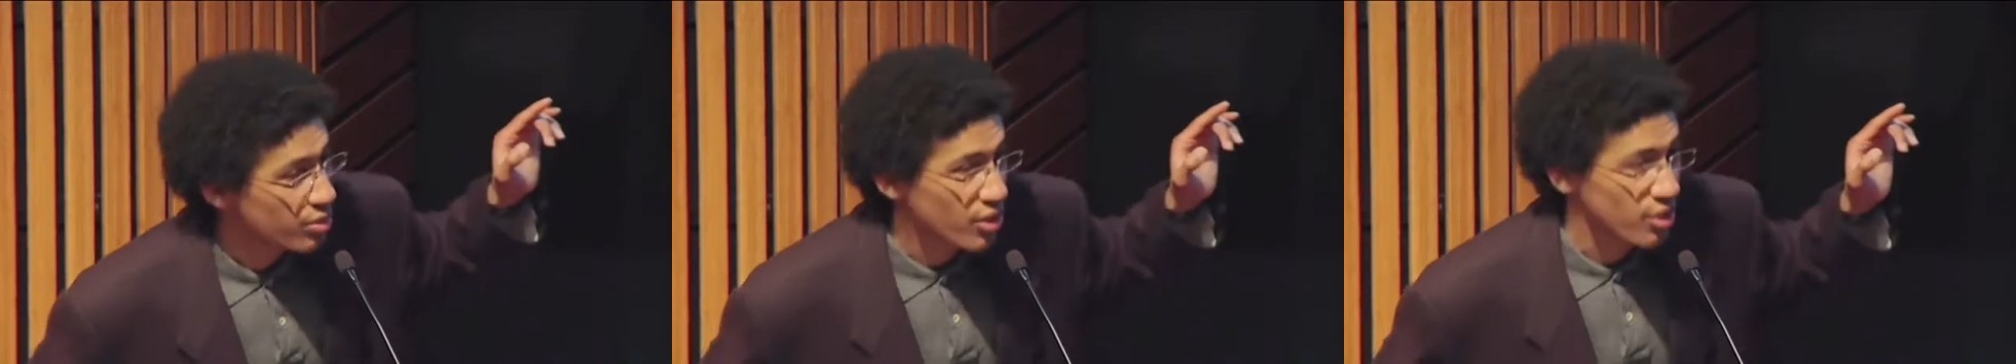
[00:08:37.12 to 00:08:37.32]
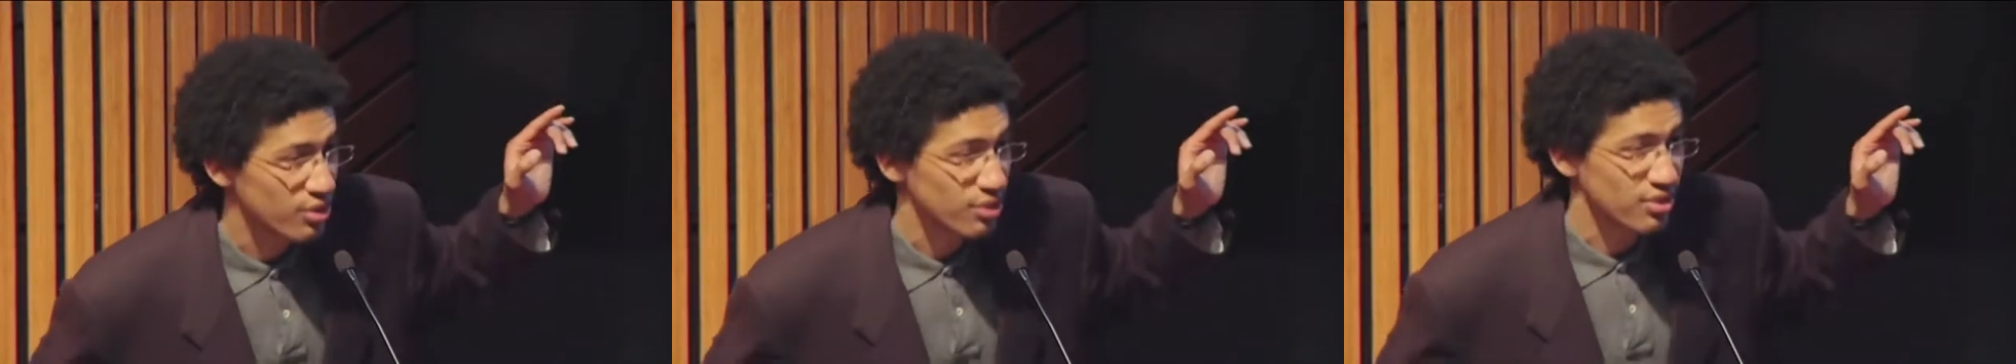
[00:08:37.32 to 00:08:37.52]

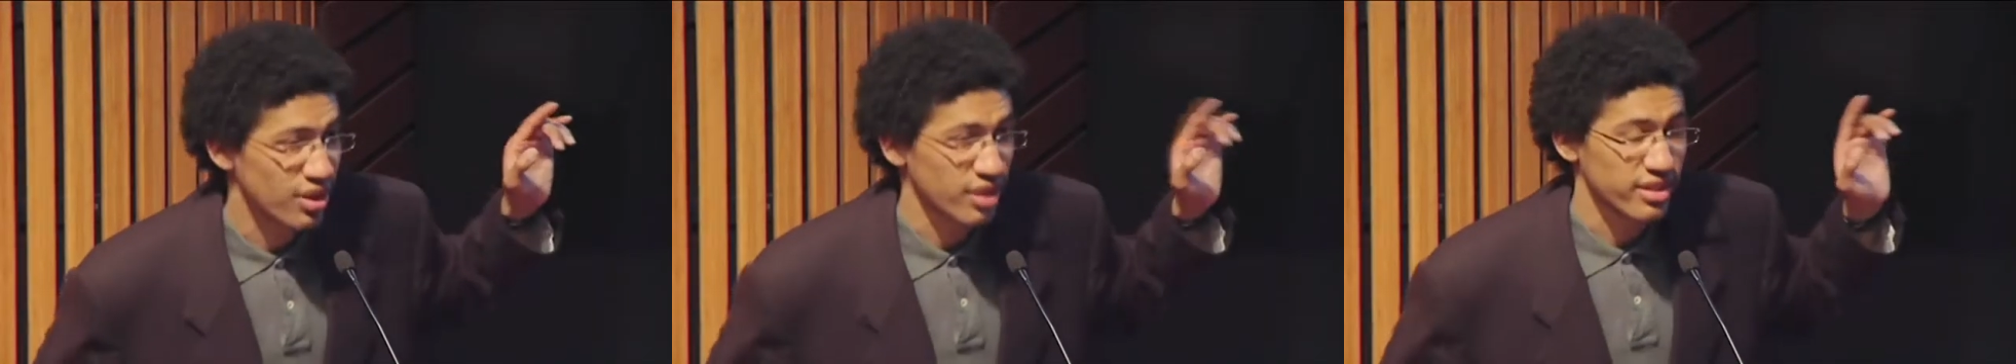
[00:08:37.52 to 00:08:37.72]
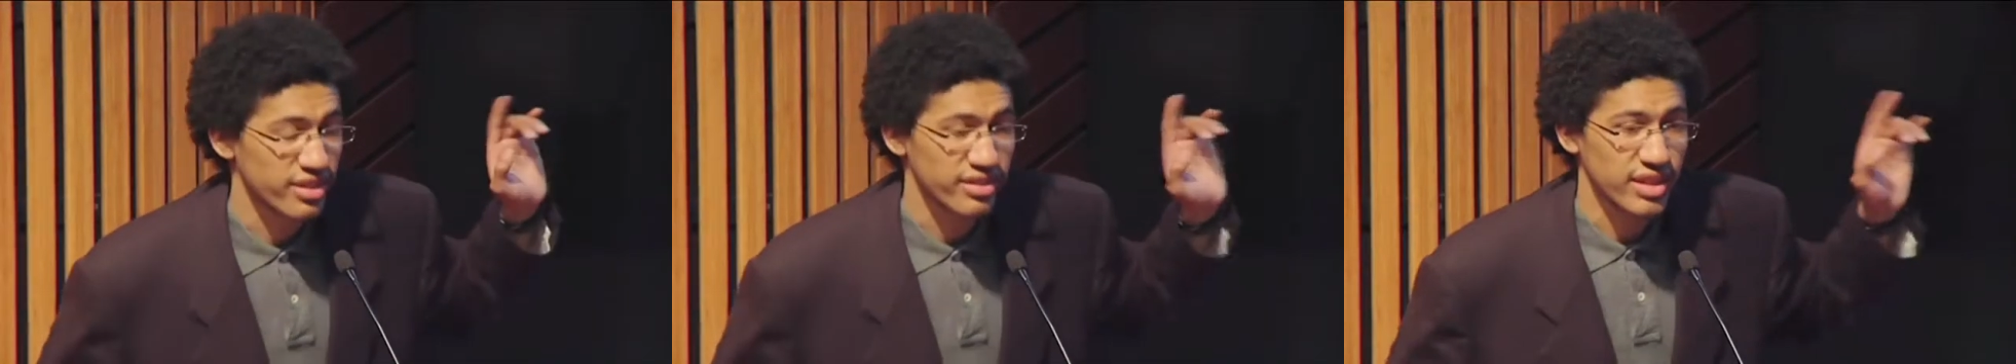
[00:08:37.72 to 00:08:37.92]
produce
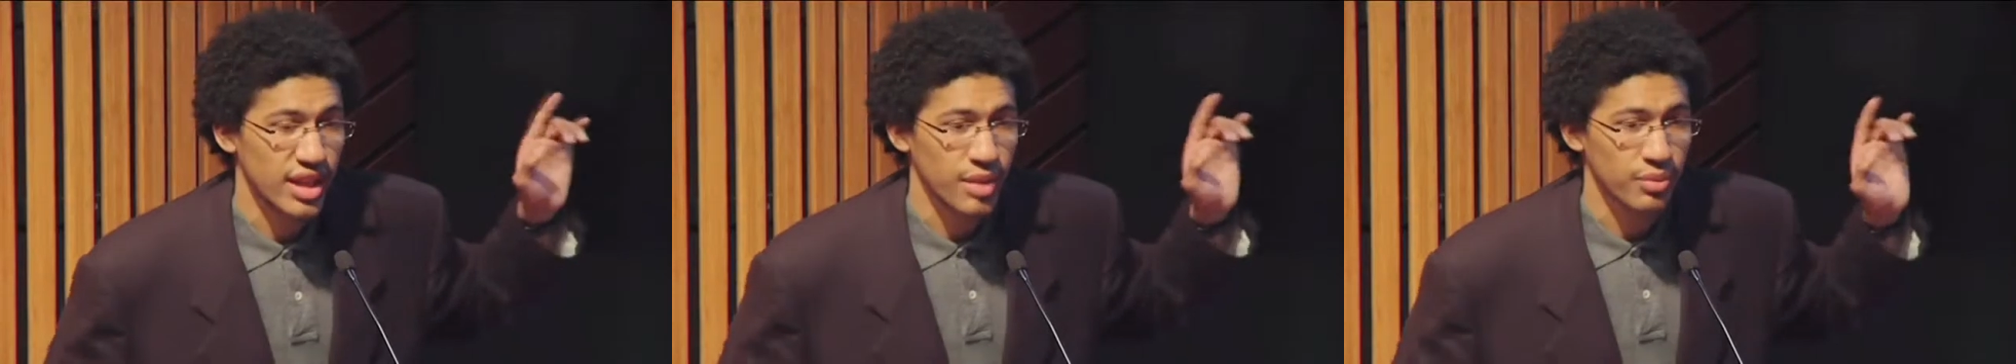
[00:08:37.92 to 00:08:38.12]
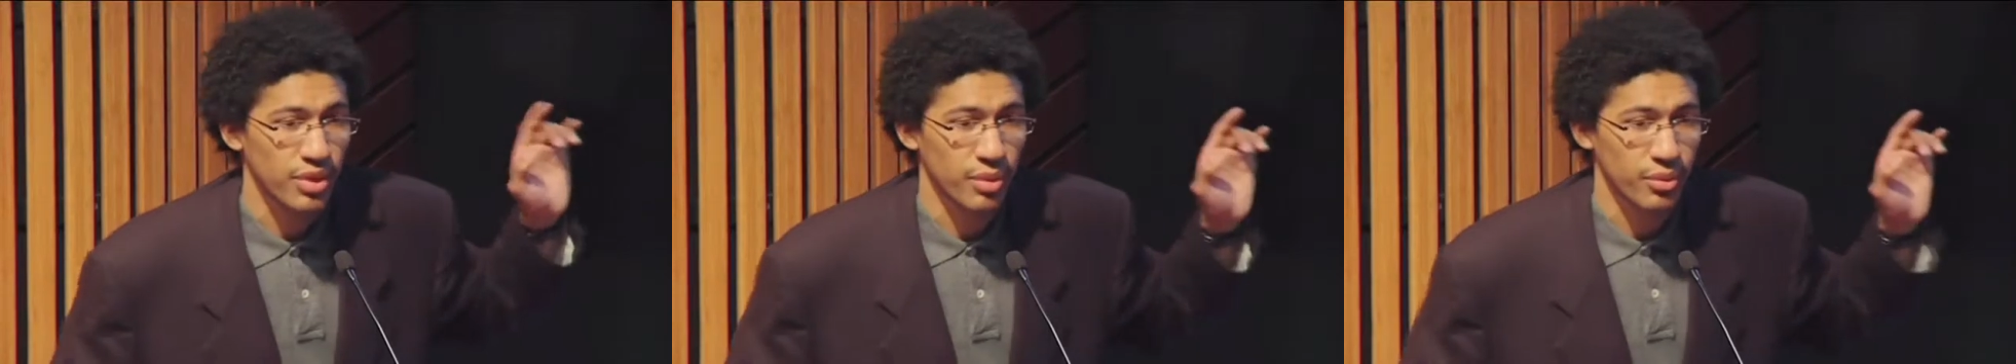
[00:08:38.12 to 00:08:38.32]
are the
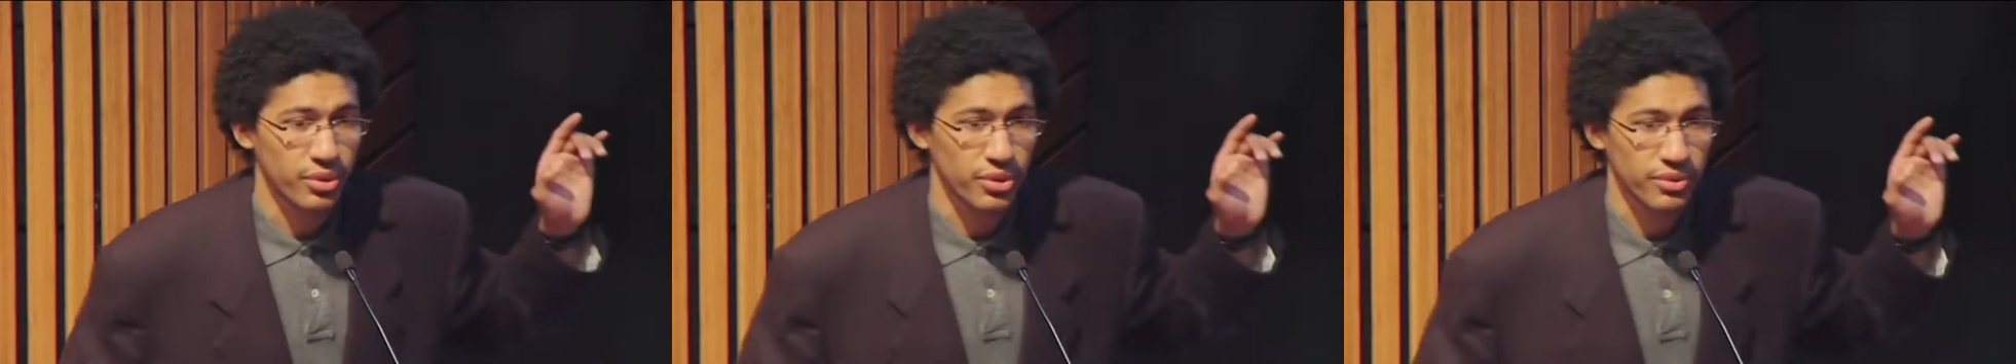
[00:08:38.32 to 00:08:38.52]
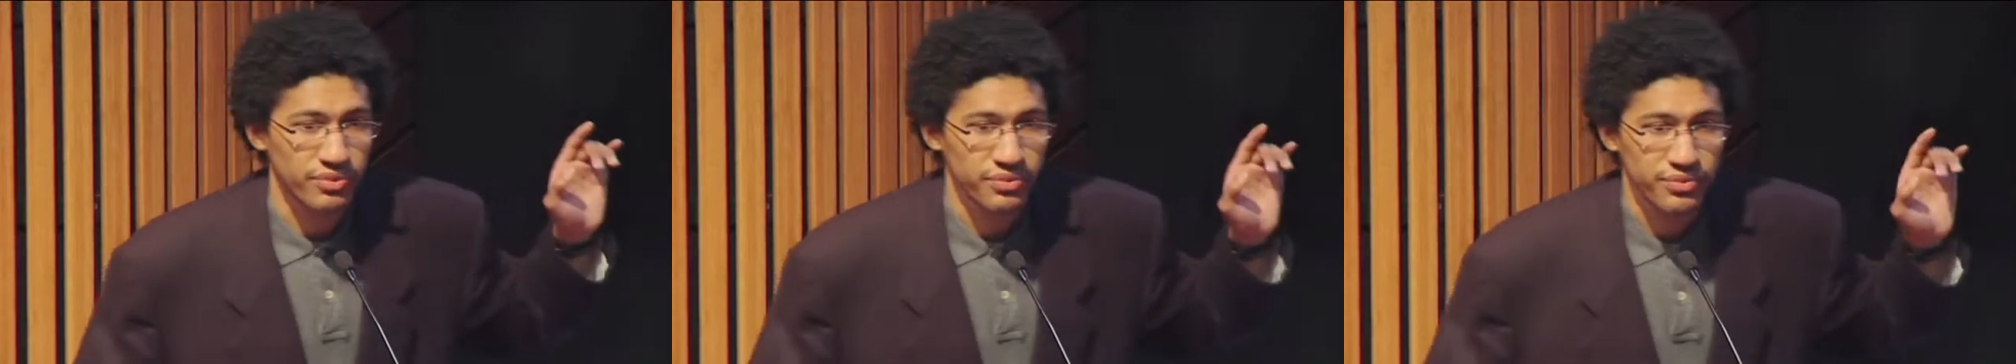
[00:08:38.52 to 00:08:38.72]
same number.